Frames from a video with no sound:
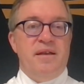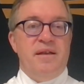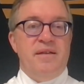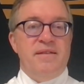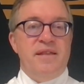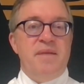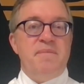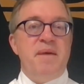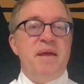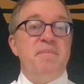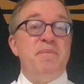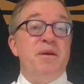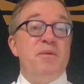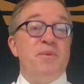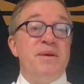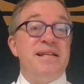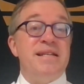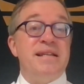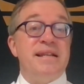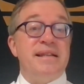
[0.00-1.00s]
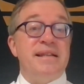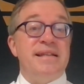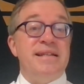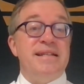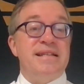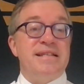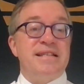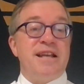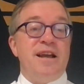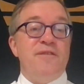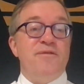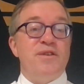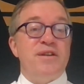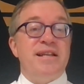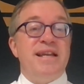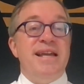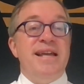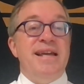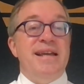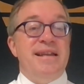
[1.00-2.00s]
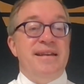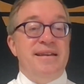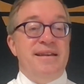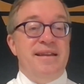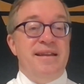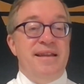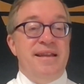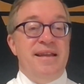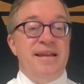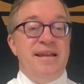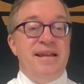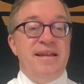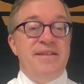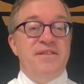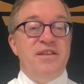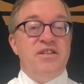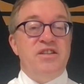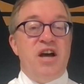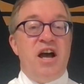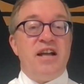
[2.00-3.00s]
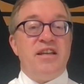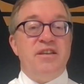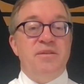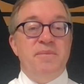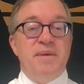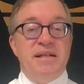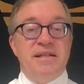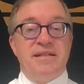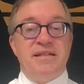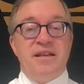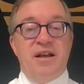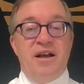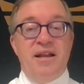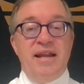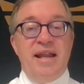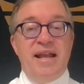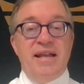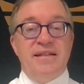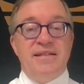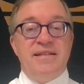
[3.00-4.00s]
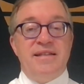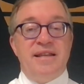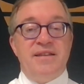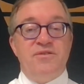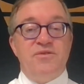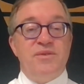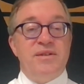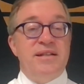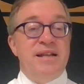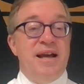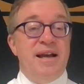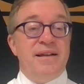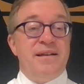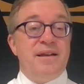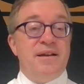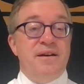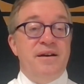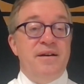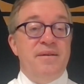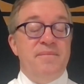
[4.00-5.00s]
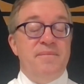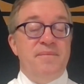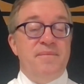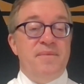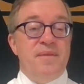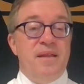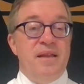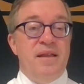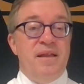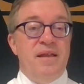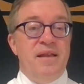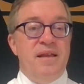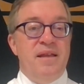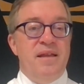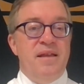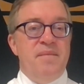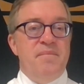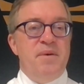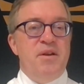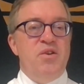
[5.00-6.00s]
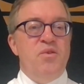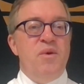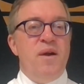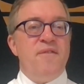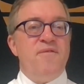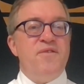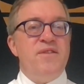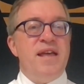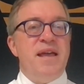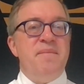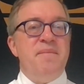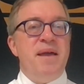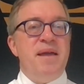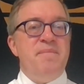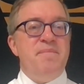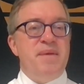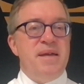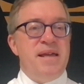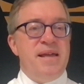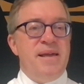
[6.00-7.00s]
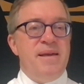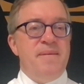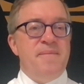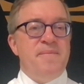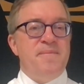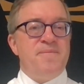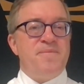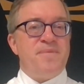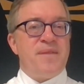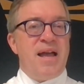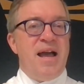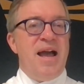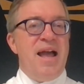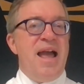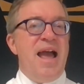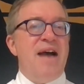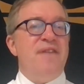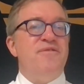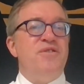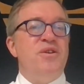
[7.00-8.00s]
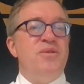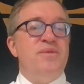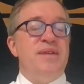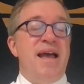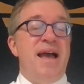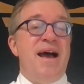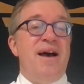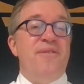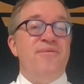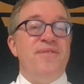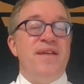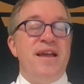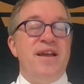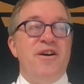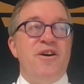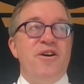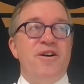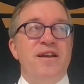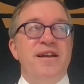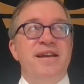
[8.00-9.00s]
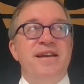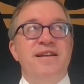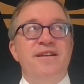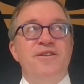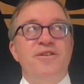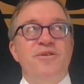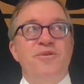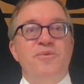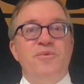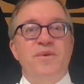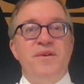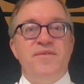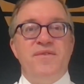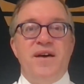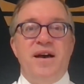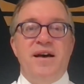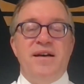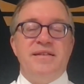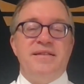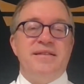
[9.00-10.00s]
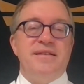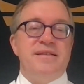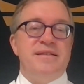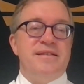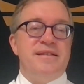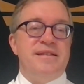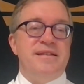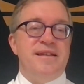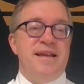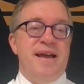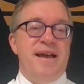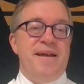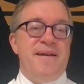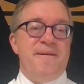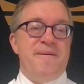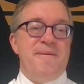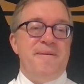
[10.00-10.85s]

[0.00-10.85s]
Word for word: they may be recently discovered kin in the documents on Ancestry.com. But whoever they may be, I have no doubt they are here with us today.